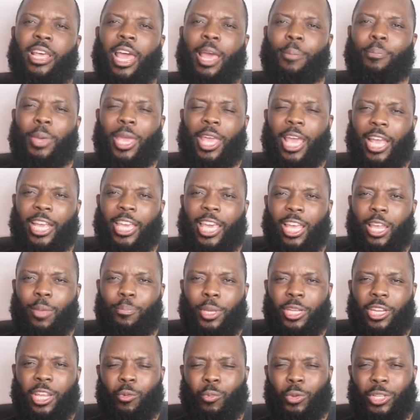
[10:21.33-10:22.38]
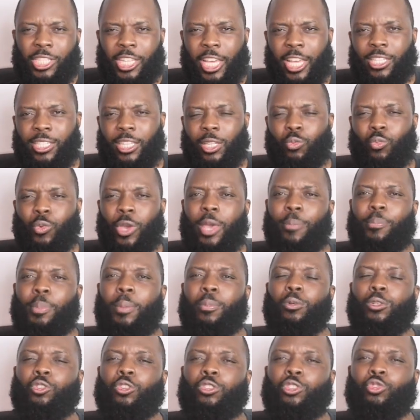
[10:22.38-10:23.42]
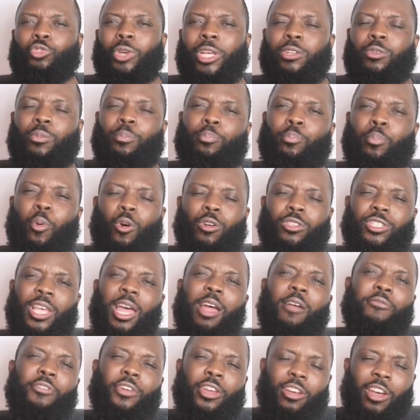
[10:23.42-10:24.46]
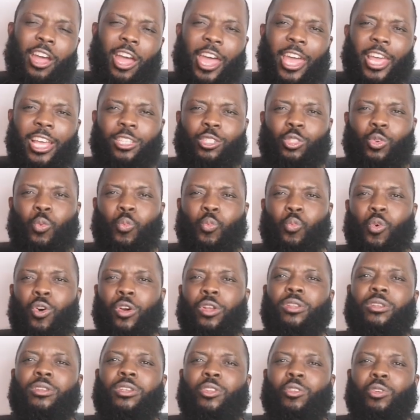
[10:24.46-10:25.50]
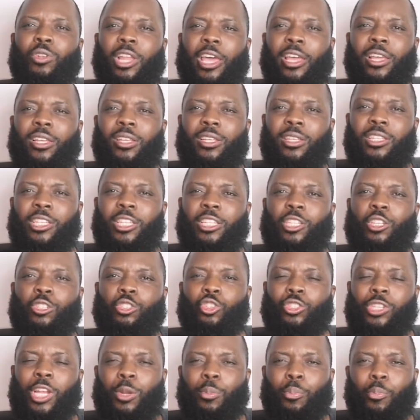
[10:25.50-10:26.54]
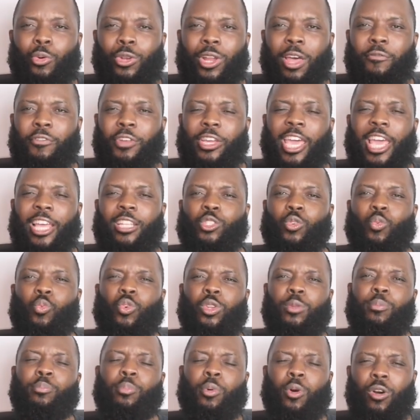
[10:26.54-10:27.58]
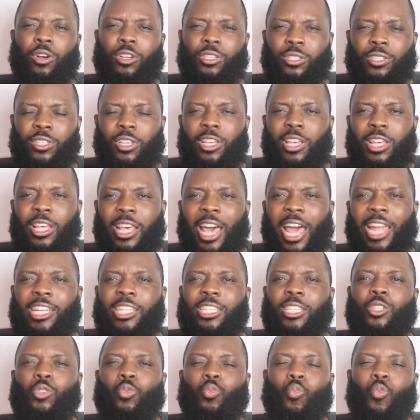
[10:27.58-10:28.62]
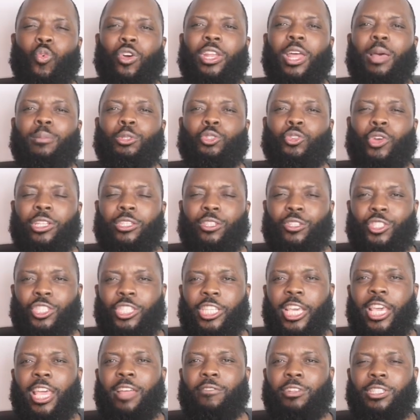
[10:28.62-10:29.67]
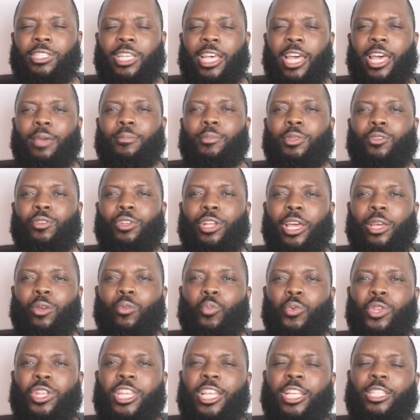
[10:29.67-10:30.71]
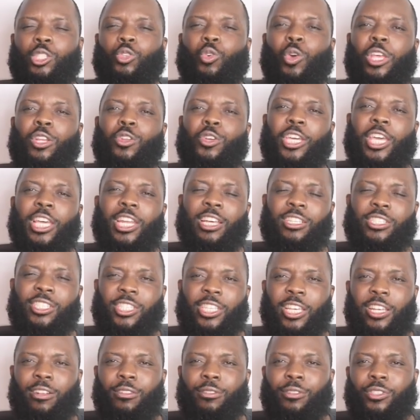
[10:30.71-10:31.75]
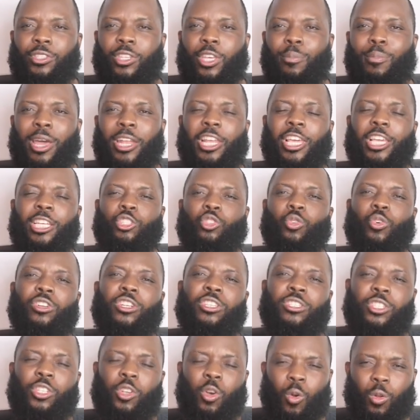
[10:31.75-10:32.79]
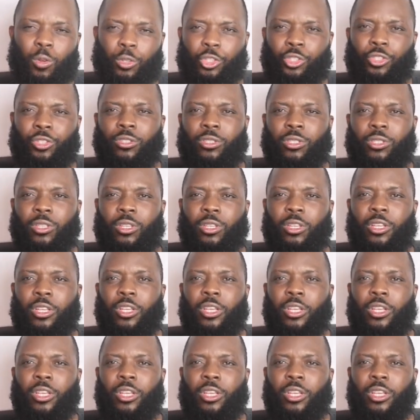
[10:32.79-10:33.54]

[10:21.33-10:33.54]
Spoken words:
I get a bit irritated where people just try to box Africa into one, you know, like they just try to put Africa into one box. And this is what I'm trying to say every time, you know, like we need to educate ourselves about each other's cultures.